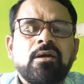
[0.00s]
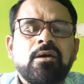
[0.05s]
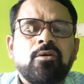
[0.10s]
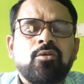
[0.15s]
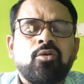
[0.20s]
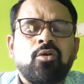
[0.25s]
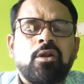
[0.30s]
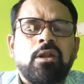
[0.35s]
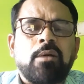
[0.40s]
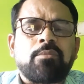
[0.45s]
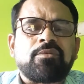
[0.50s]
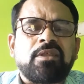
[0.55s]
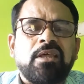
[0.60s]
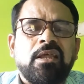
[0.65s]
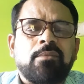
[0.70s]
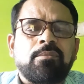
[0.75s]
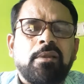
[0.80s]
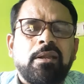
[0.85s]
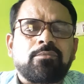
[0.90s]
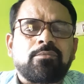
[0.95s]
Role of
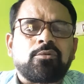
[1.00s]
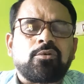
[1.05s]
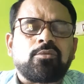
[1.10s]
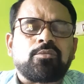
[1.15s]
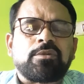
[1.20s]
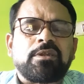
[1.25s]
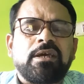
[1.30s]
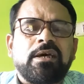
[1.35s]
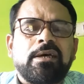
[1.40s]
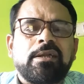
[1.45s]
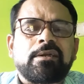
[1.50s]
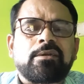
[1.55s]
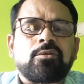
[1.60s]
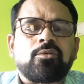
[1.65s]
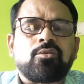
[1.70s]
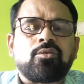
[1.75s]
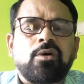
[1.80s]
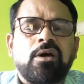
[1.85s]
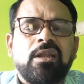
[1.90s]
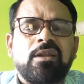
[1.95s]
self-help group there
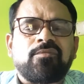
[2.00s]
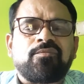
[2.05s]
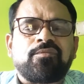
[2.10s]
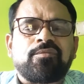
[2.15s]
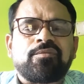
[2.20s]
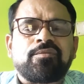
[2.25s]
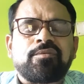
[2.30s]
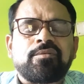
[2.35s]
to help